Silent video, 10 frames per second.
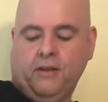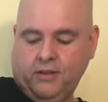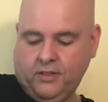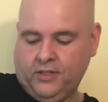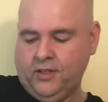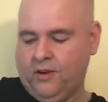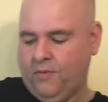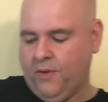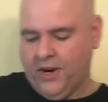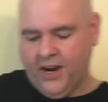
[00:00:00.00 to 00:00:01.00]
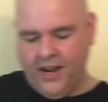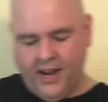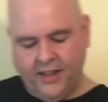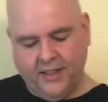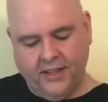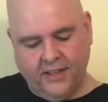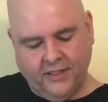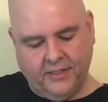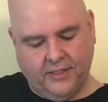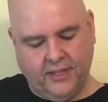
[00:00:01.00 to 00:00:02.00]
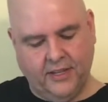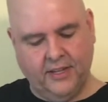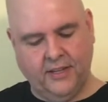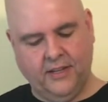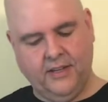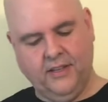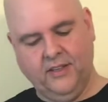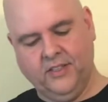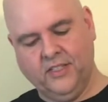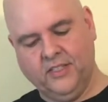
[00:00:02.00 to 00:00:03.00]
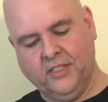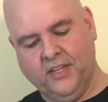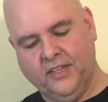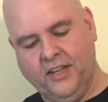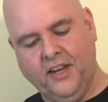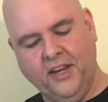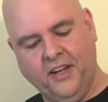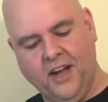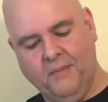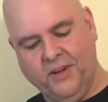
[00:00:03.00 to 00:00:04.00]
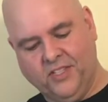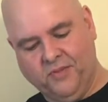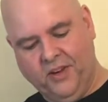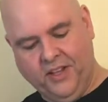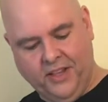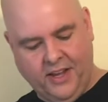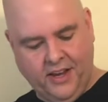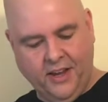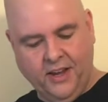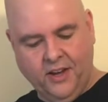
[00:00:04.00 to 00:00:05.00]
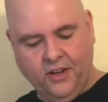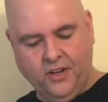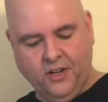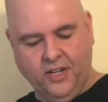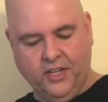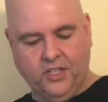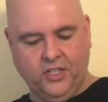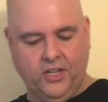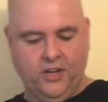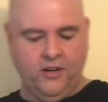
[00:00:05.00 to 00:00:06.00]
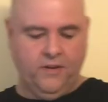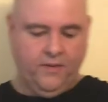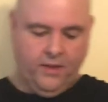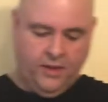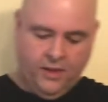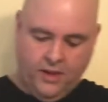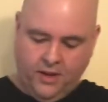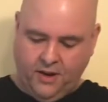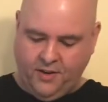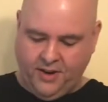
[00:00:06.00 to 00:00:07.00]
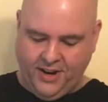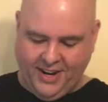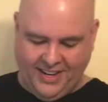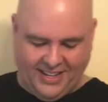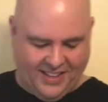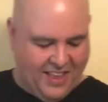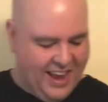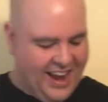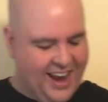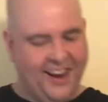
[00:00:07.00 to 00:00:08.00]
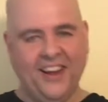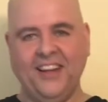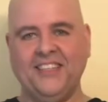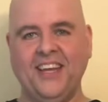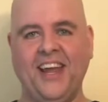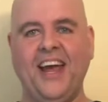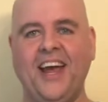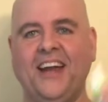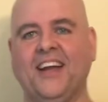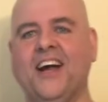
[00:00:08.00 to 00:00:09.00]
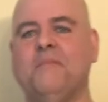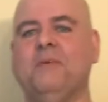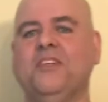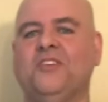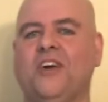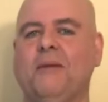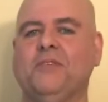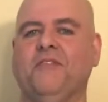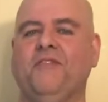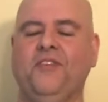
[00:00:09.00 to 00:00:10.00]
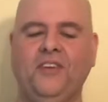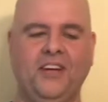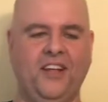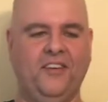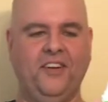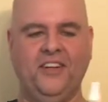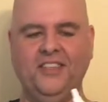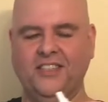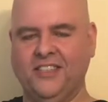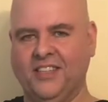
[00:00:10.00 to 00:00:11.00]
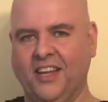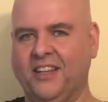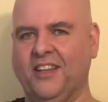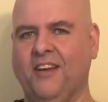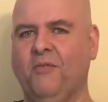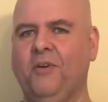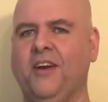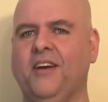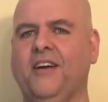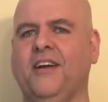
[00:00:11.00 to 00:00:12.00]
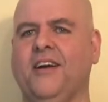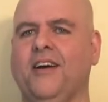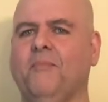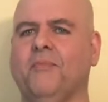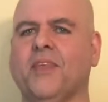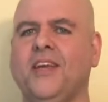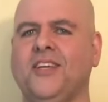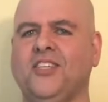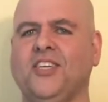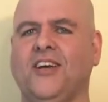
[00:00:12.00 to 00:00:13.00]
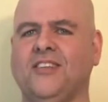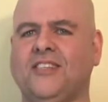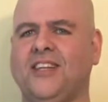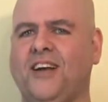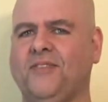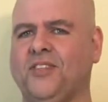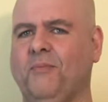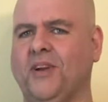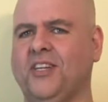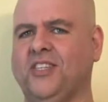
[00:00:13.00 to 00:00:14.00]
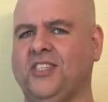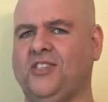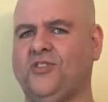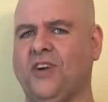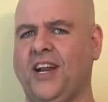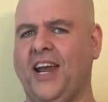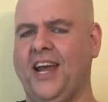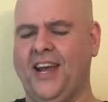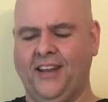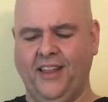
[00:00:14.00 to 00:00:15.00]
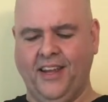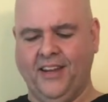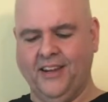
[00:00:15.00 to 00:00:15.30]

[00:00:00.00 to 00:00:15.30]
So we're gonna add this. This is like the Indie Comics Relay cooking show. All right, and then they say add a couple drops of food coloring. This is like the weird gel stuff. So I'm gonna just try to add like